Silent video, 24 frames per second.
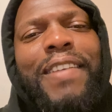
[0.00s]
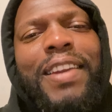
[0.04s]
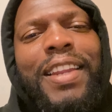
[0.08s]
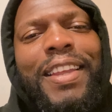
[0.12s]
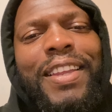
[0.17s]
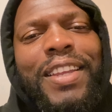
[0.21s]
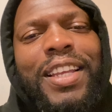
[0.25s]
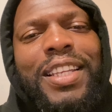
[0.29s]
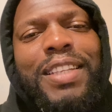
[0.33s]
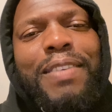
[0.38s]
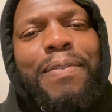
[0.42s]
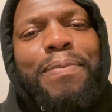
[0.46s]
Then you
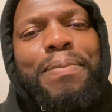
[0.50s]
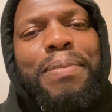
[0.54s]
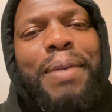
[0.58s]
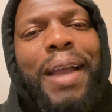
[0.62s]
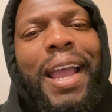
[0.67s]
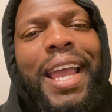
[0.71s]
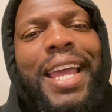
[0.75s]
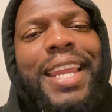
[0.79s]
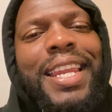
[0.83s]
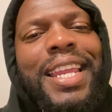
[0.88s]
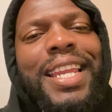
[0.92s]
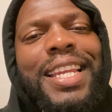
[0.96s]
just to
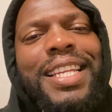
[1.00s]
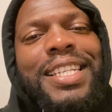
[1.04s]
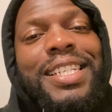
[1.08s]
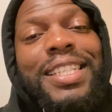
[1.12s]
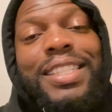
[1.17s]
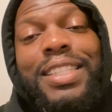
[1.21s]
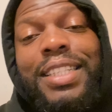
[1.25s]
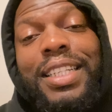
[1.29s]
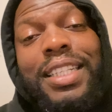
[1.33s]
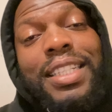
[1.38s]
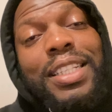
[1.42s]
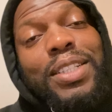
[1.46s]
bite, and then it
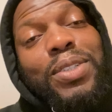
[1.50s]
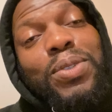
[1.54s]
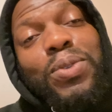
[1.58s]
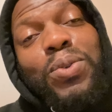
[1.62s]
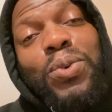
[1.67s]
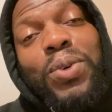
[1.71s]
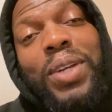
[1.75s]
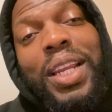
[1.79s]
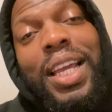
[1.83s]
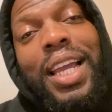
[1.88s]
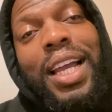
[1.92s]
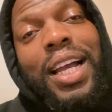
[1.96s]
just it just
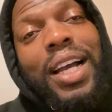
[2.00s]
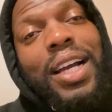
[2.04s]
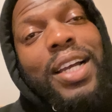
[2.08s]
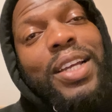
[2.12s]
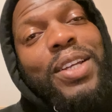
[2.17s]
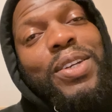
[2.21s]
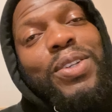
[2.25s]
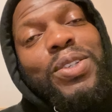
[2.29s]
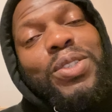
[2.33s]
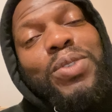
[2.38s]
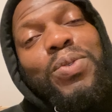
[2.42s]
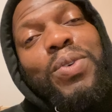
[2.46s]
all let out.
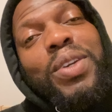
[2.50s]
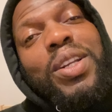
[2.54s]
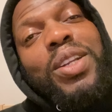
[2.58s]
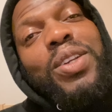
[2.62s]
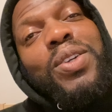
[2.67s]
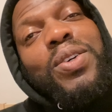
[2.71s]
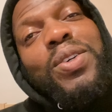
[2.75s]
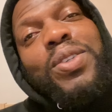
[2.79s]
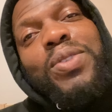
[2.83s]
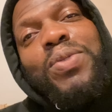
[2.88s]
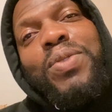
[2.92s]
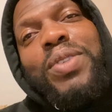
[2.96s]
It was one of
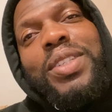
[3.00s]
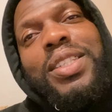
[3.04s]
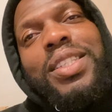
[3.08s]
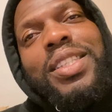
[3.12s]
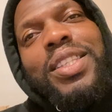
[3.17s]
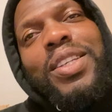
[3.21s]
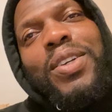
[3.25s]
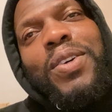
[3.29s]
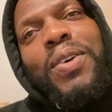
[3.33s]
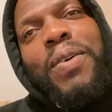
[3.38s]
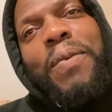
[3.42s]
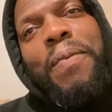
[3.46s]
those ones
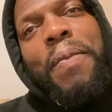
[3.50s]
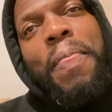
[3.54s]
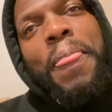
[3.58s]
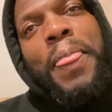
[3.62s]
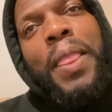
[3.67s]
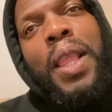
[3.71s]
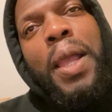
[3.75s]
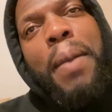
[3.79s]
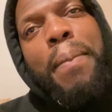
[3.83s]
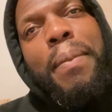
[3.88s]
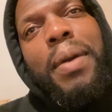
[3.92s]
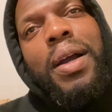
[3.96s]
still,
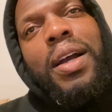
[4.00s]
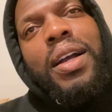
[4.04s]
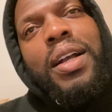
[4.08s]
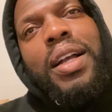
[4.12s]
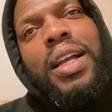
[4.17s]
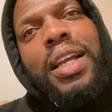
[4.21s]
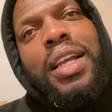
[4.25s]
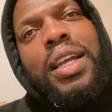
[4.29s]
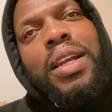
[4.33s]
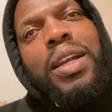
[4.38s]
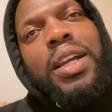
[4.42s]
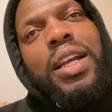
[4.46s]
but
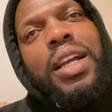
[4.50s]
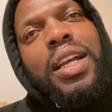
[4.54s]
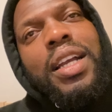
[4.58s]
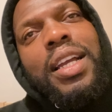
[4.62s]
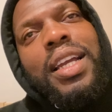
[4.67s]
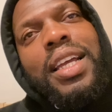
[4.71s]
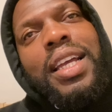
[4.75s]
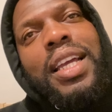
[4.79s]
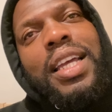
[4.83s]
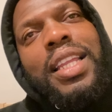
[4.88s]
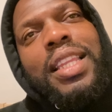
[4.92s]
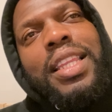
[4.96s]

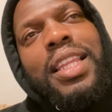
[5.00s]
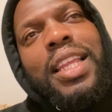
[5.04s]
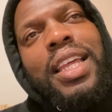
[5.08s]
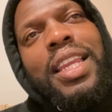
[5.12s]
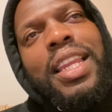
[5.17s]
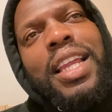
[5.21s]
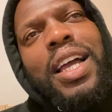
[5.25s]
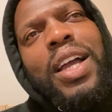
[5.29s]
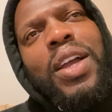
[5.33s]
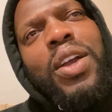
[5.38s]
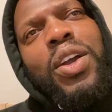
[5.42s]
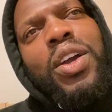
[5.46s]
then
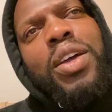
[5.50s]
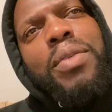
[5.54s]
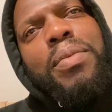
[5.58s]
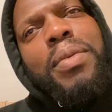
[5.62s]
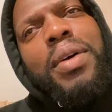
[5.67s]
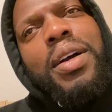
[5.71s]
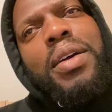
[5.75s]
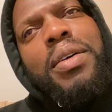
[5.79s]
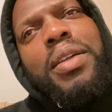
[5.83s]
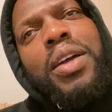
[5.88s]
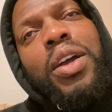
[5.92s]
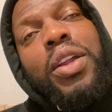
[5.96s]
I heard my
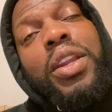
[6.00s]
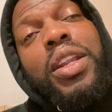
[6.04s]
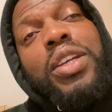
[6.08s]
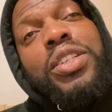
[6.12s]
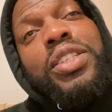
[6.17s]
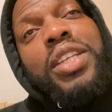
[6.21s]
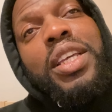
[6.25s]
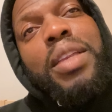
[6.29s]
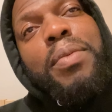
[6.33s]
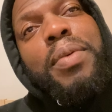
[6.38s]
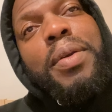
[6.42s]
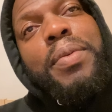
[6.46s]
uh, they're
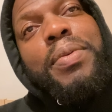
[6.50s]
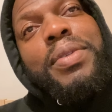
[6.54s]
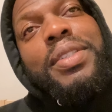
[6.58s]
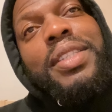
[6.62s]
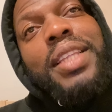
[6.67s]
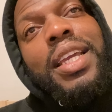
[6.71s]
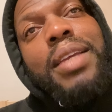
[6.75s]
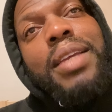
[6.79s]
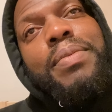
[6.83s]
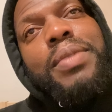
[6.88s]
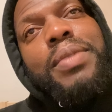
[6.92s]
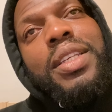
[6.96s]
saying people's
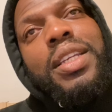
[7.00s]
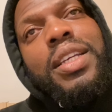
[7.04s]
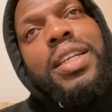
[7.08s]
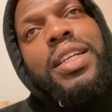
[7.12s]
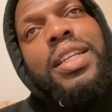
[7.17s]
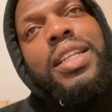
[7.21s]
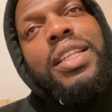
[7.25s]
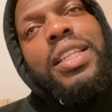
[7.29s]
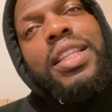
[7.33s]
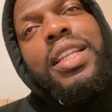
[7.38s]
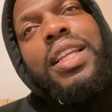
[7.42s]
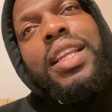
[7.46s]
names, in it?